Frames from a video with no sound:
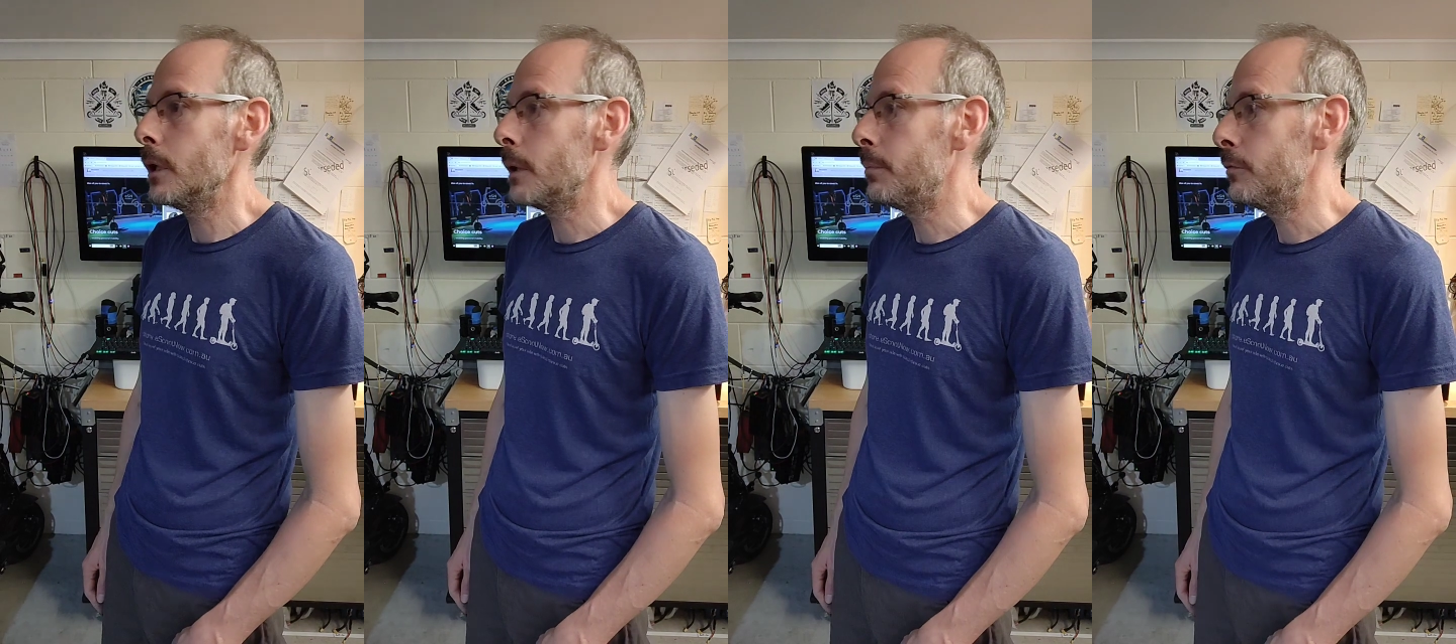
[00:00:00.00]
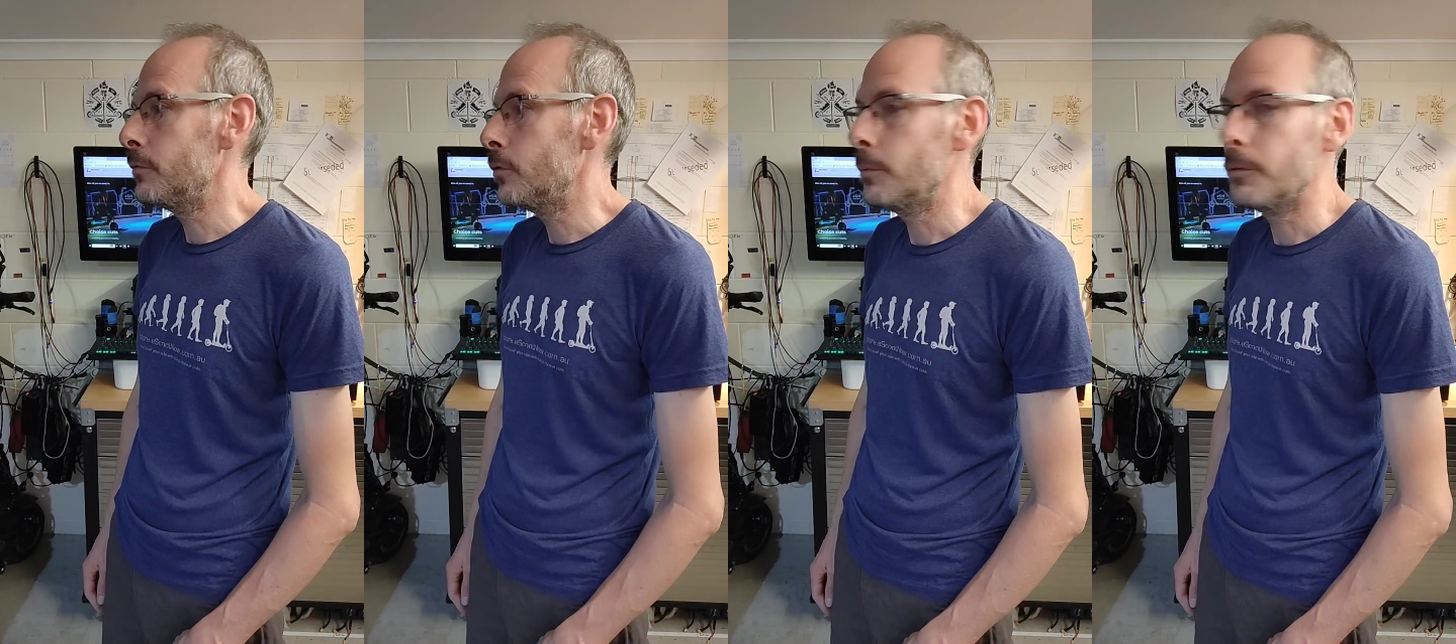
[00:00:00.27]

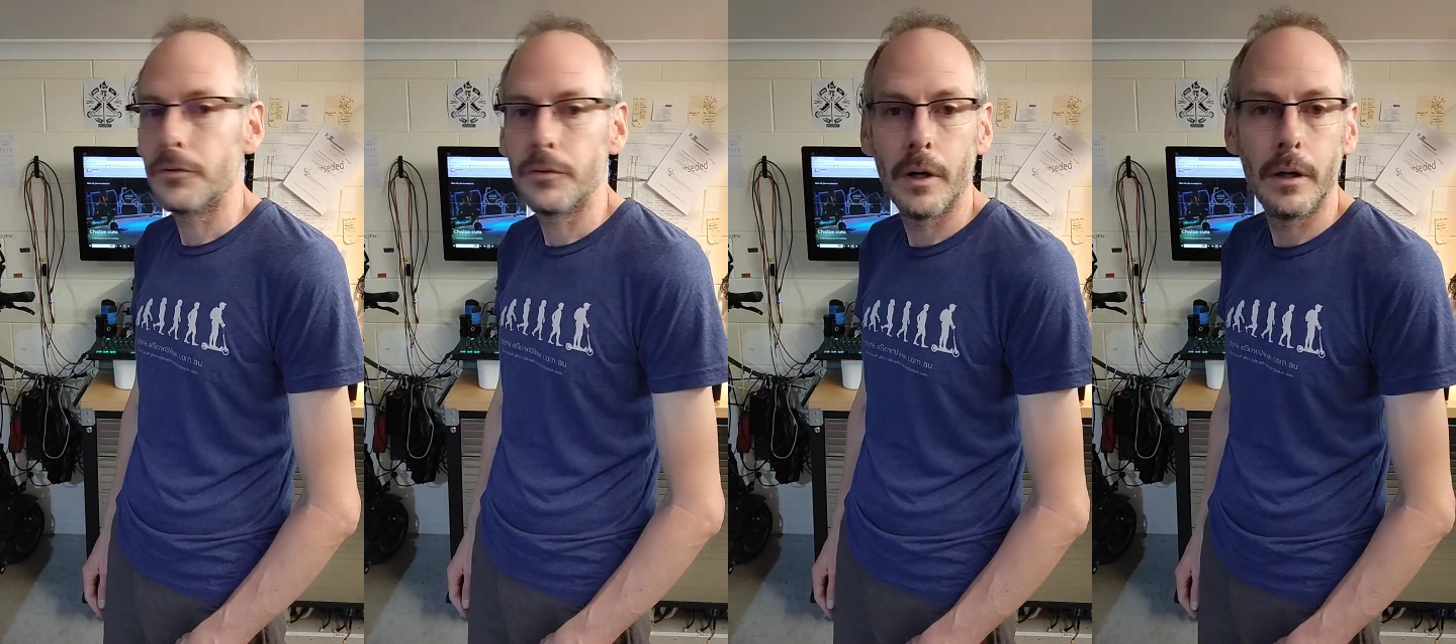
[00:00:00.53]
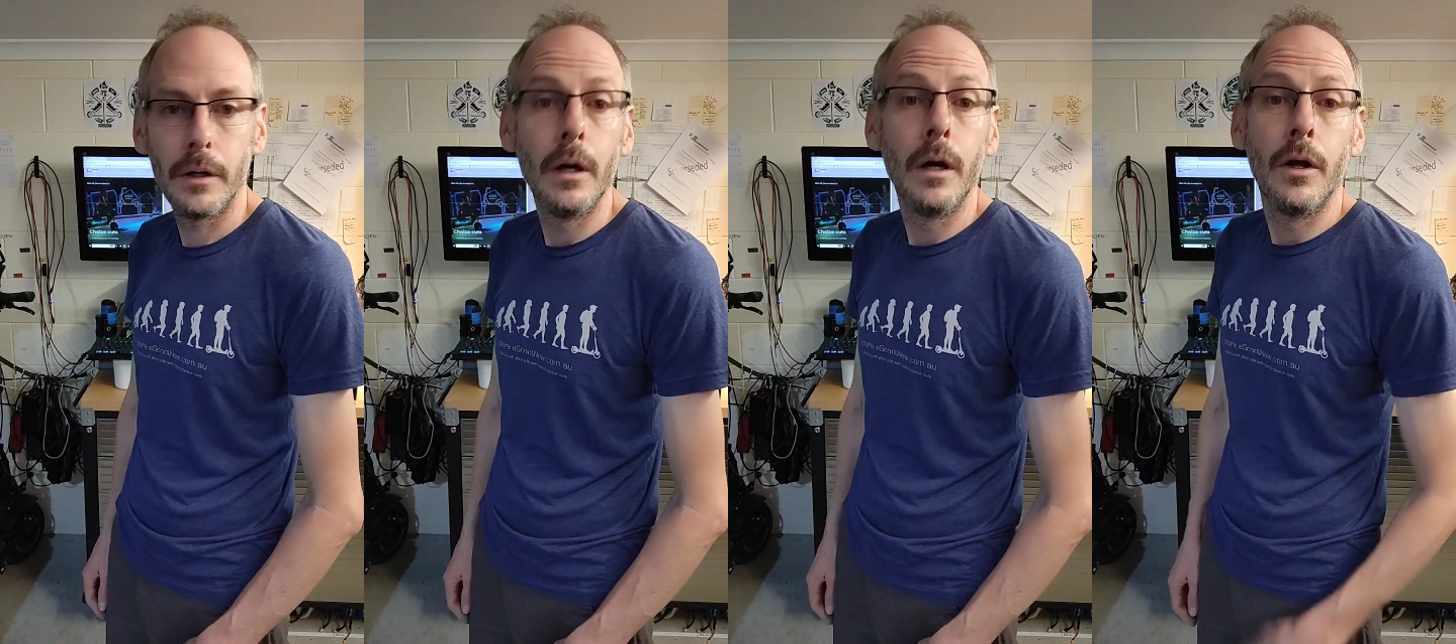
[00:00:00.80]
Performance Road.
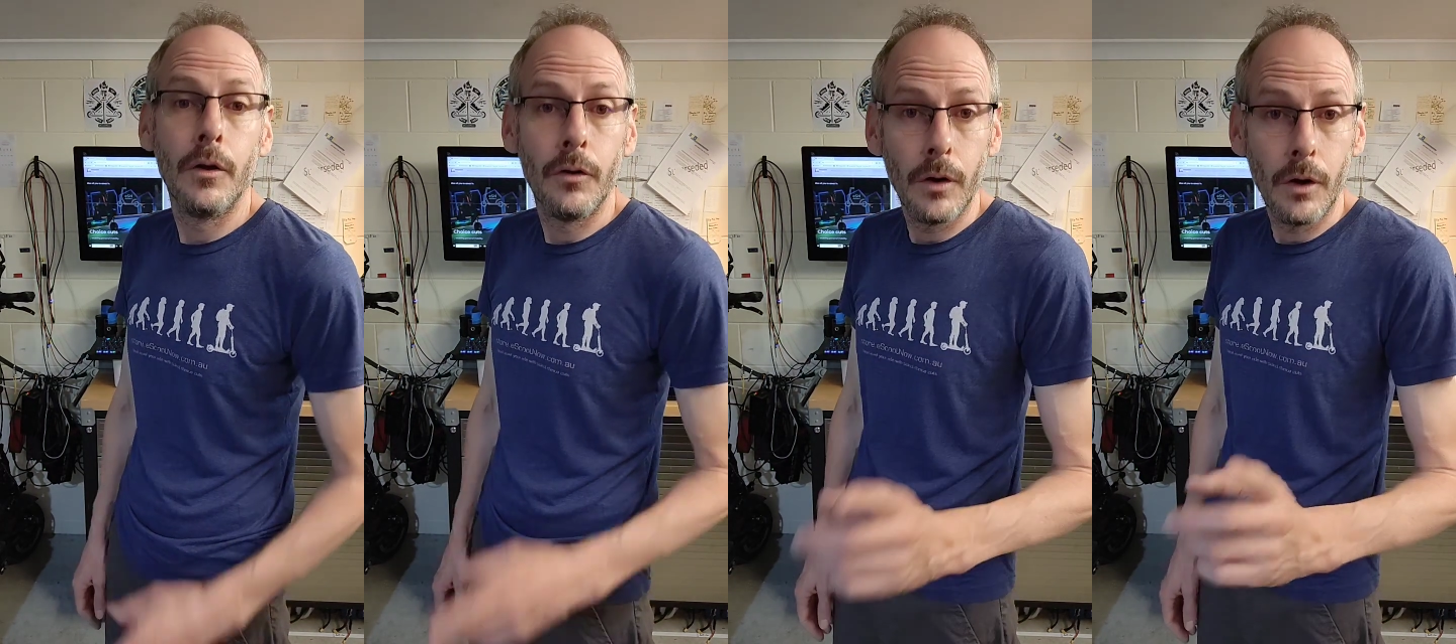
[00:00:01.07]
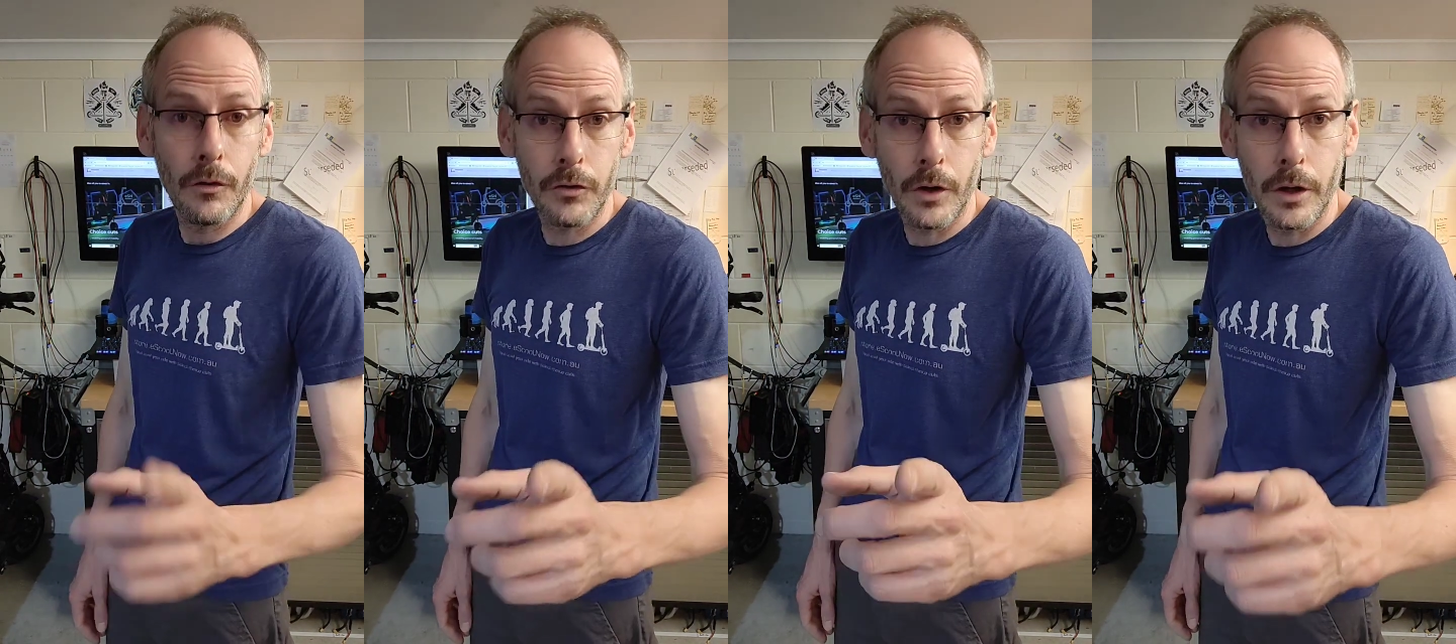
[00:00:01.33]
I'll
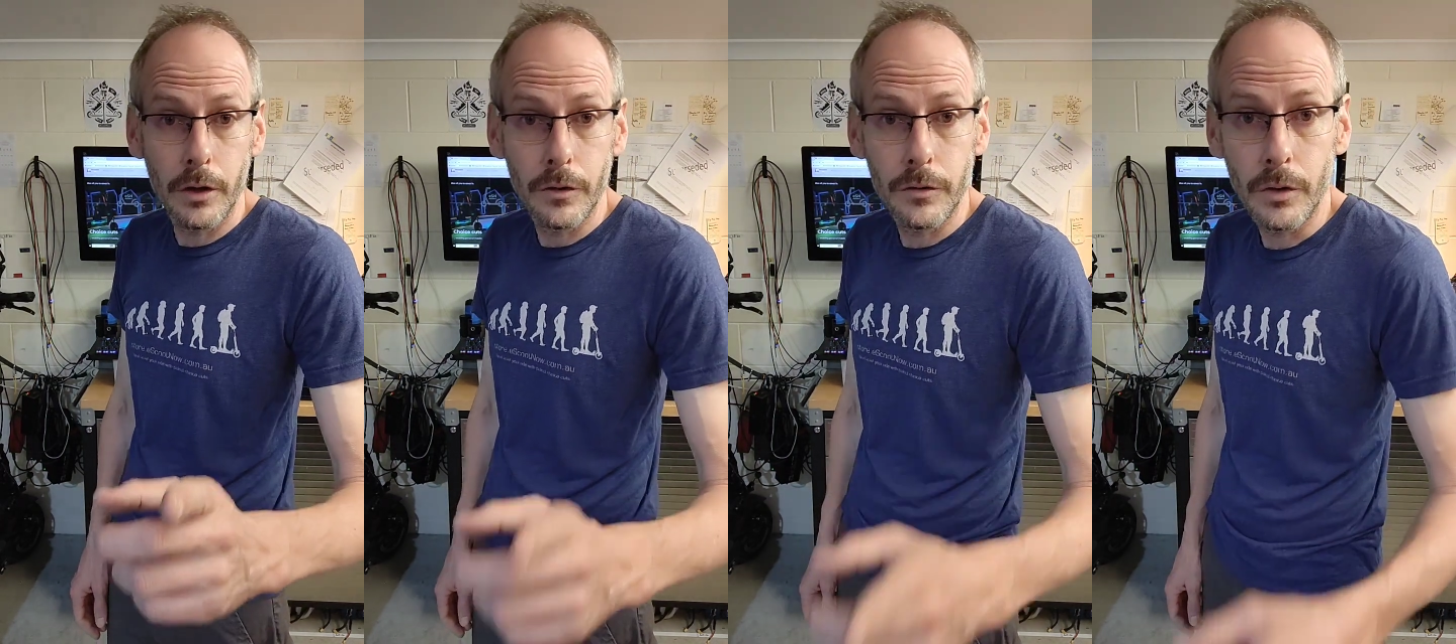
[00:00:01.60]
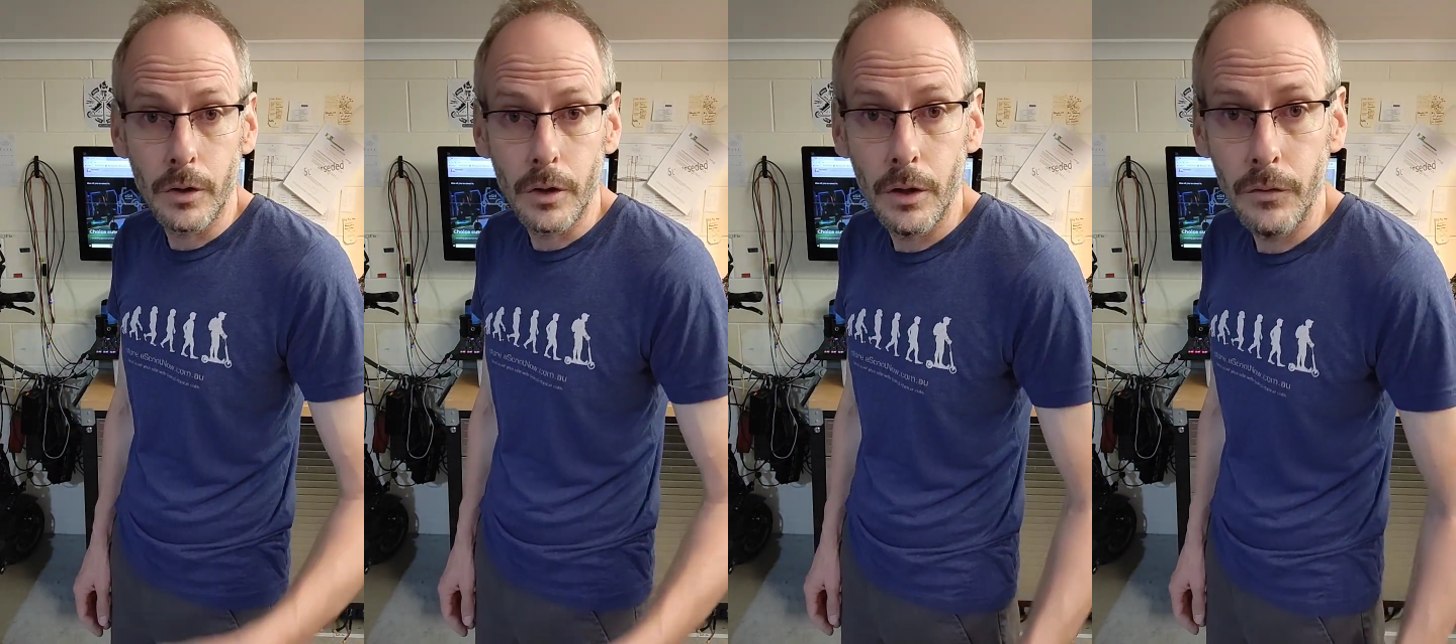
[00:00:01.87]
show you the
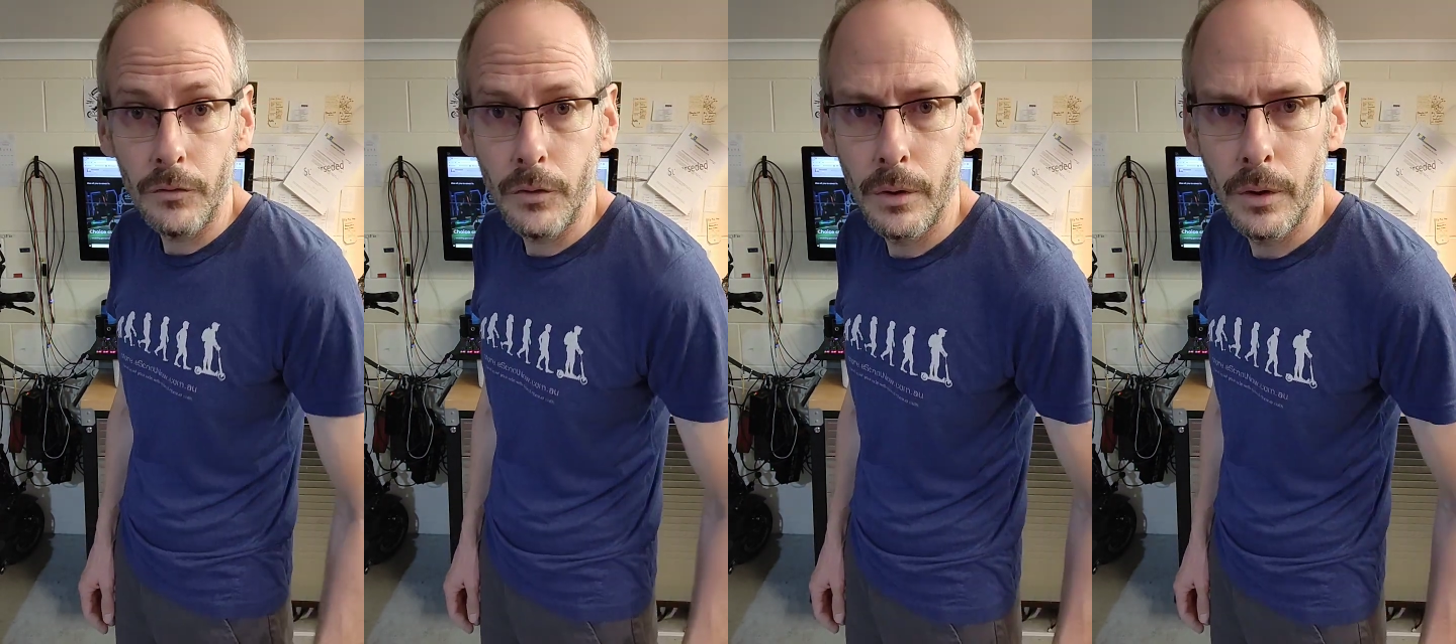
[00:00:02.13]
tyres.